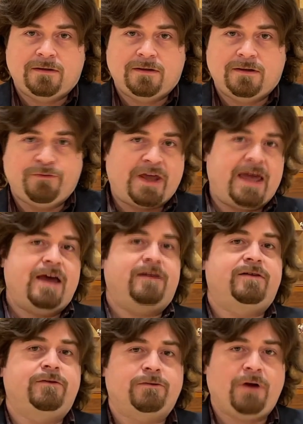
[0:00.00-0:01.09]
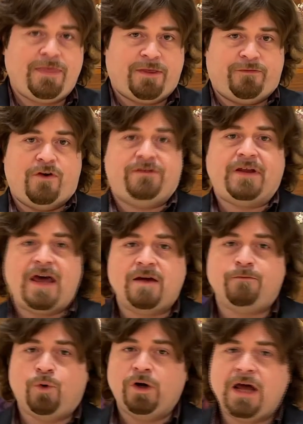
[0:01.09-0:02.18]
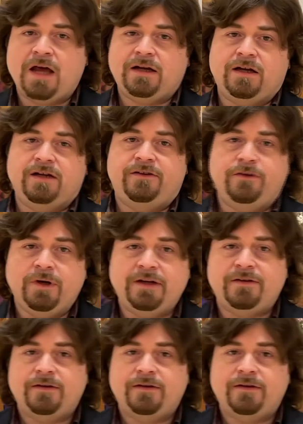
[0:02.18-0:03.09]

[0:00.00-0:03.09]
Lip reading: If we can't do it right the first time, we're not going to do it.